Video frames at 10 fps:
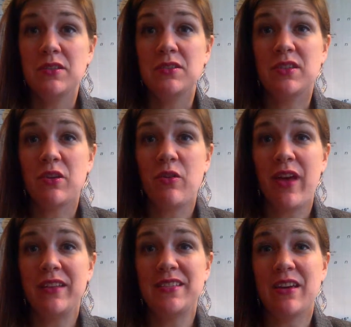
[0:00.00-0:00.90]
So
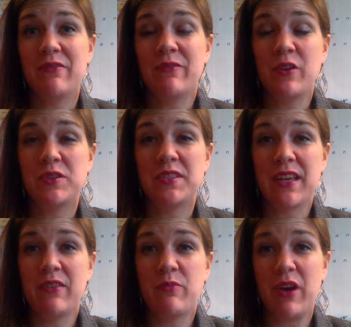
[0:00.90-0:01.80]
that's that first
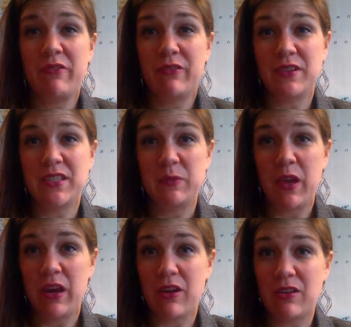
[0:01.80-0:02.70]
set of preference
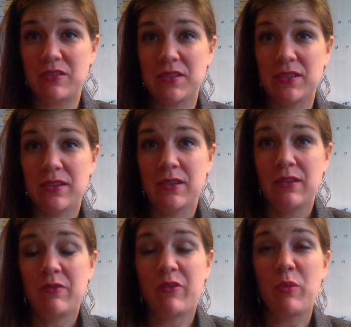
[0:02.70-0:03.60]
pairs.
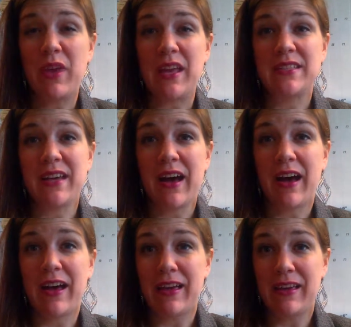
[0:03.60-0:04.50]
For me, it's
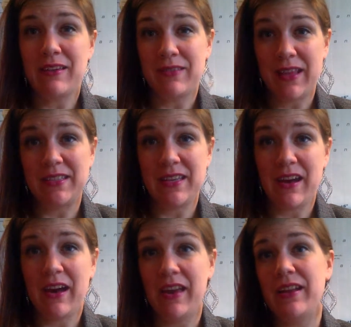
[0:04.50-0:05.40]
I, that's the
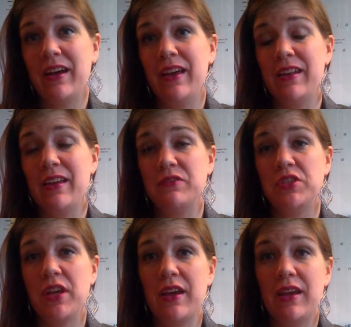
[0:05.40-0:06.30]
I in
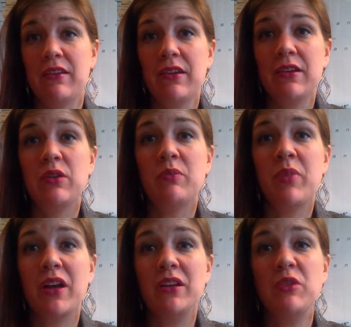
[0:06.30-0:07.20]
INFJ,
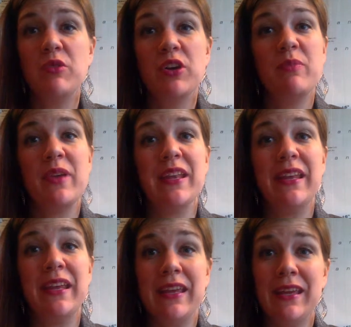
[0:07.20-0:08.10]
but you could be
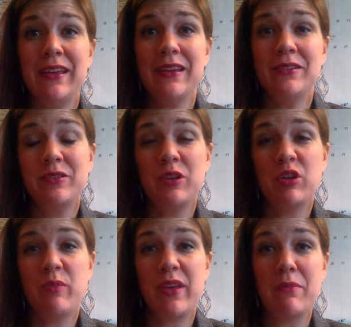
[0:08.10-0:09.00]
an E, you
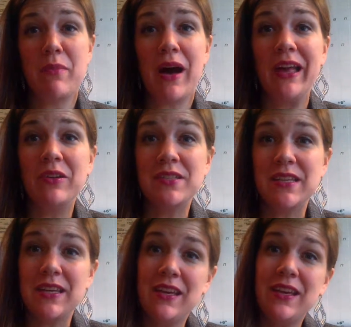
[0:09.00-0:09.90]
could be a mild
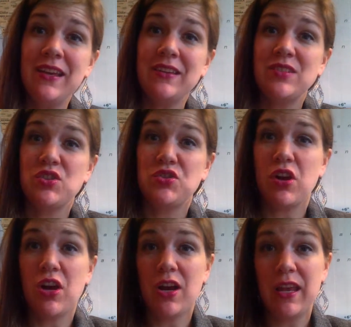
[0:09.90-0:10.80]
E, a
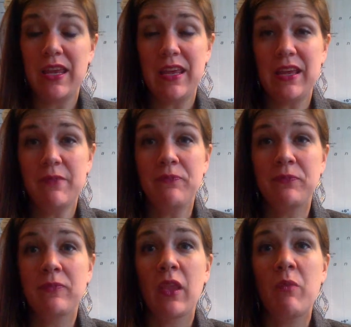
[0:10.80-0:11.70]
strong E,
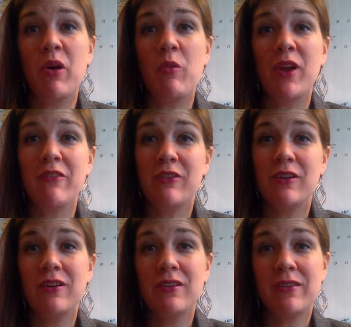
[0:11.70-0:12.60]
but
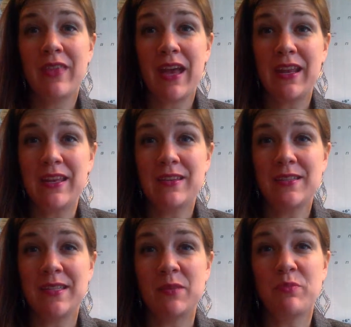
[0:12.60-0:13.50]
whatever that
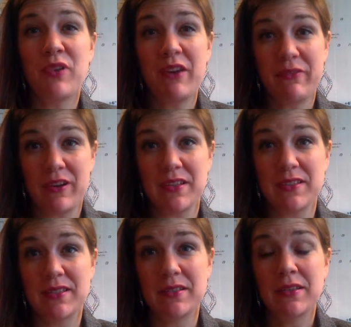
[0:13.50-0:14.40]
is, it's a
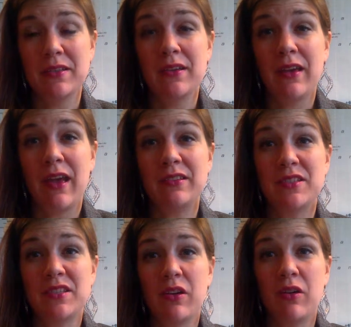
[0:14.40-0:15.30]
preference. And
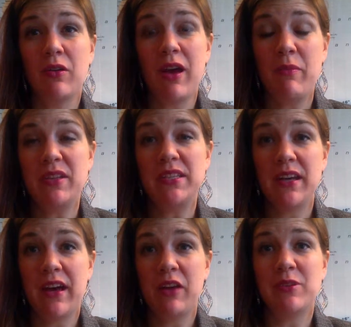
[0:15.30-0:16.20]
so
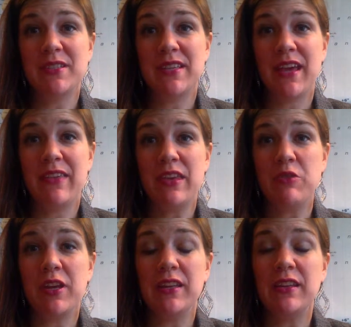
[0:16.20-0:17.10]
MBTI would say that
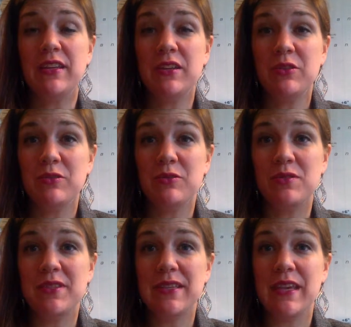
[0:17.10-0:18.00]
you can
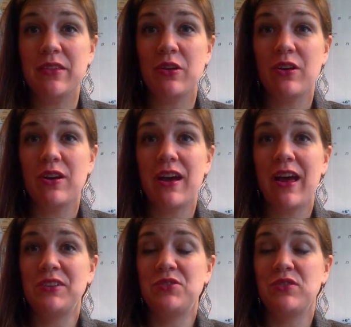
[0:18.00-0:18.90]
use either
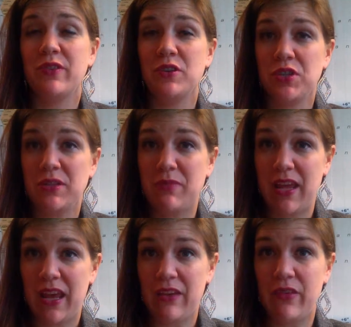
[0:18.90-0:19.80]
extroversion
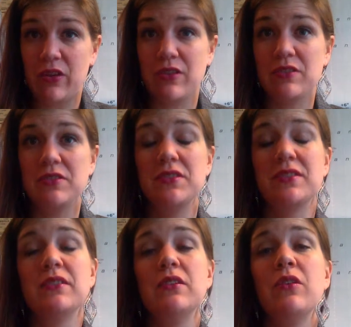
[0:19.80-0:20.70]

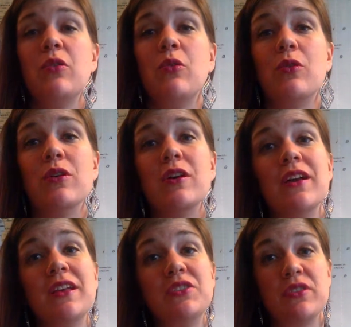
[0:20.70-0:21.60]
behaviors
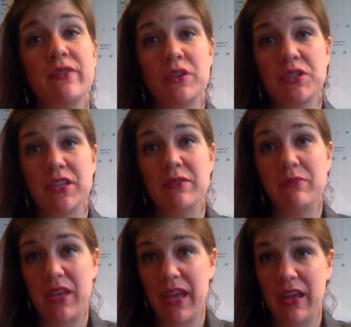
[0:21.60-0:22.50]
or
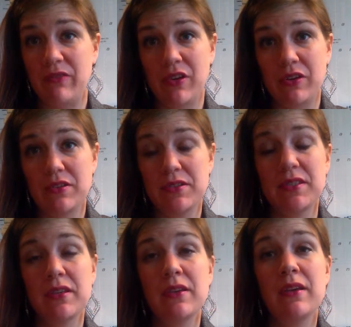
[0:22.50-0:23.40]
introversion
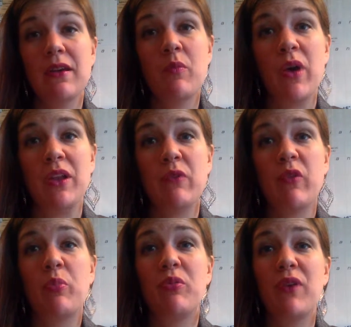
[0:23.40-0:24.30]
behaviors, but you have
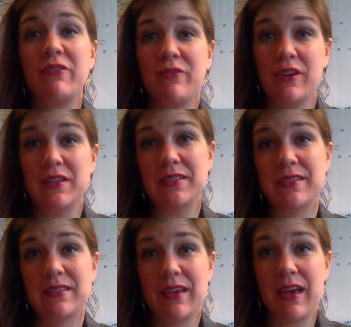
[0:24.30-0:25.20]
a
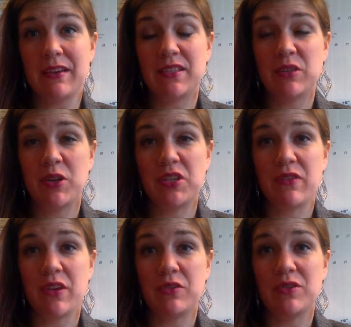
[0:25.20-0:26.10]
preference as to which
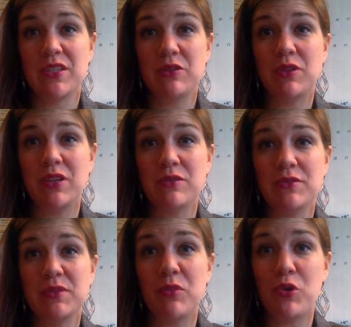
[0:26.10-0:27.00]
of those you
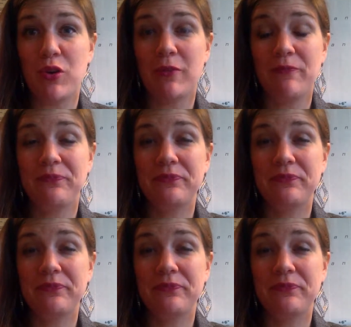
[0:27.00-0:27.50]
use more.